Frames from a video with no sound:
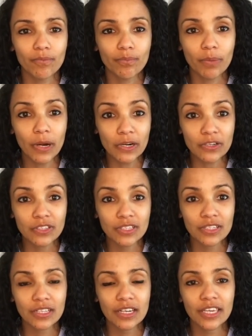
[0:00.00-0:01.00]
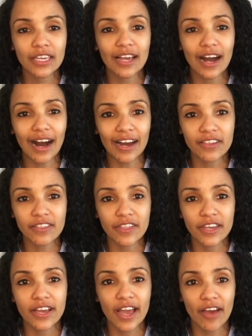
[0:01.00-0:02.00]
Personally, I
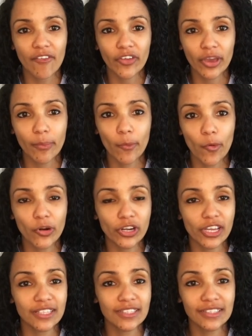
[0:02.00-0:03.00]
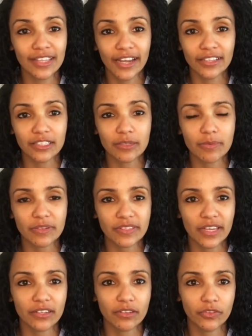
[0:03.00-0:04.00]
think having a board is
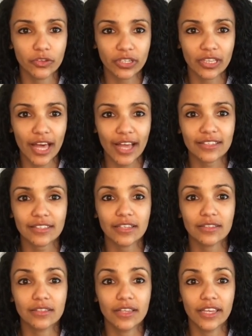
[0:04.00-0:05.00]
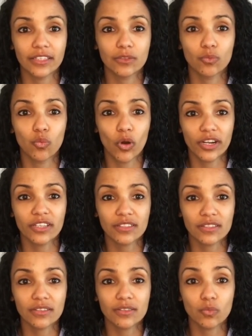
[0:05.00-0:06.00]
90% of your class. It's
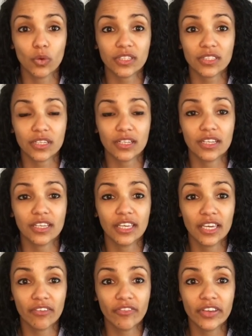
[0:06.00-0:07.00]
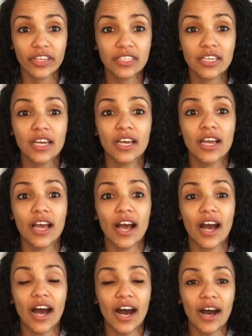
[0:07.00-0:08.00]
what's going to give it
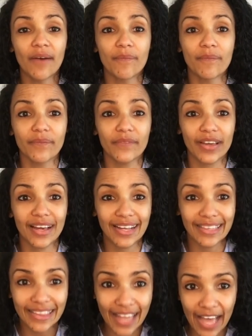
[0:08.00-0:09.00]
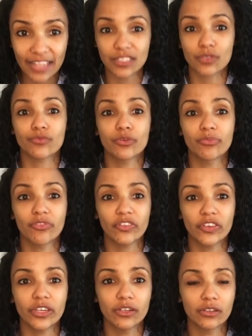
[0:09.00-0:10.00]
a classroom
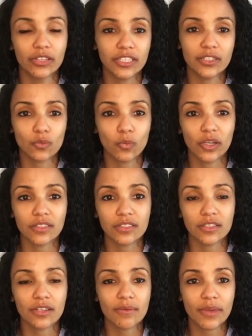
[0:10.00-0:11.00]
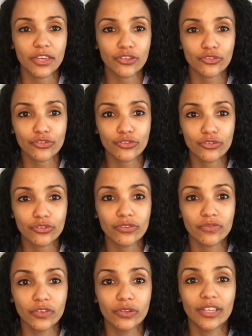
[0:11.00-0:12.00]
feel. It's what's going to make your
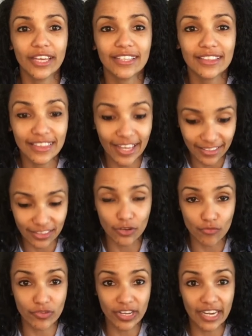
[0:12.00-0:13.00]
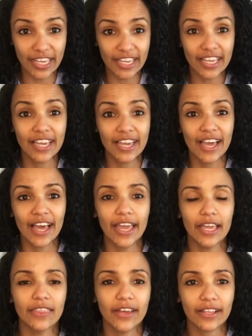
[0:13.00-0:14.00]
student feel like they're really
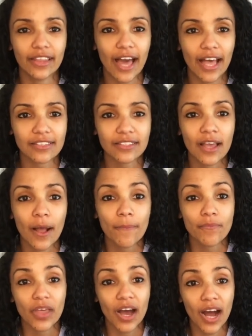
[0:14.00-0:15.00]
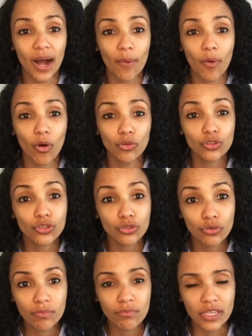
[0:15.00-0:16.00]
in a class. On
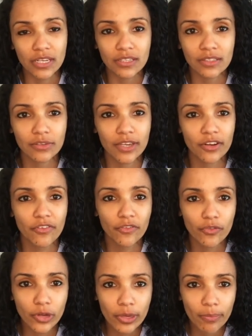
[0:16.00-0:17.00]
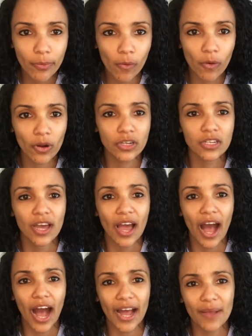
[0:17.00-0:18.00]
Zoom meetings, you get a free board.
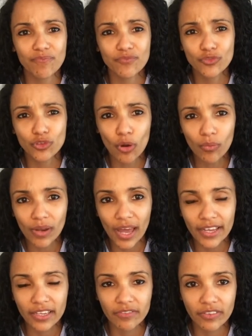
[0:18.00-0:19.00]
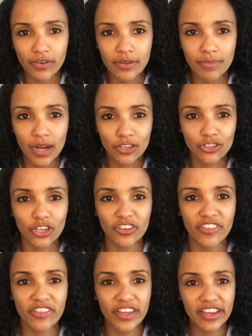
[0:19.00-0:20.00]
I don't like it very much. I
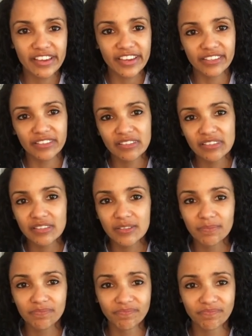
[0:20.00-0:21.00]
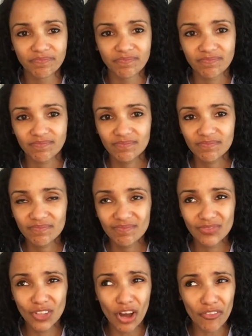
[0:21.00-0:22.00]
think it's
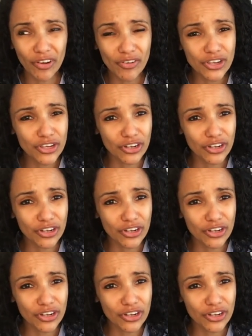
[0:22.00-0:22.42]
not very good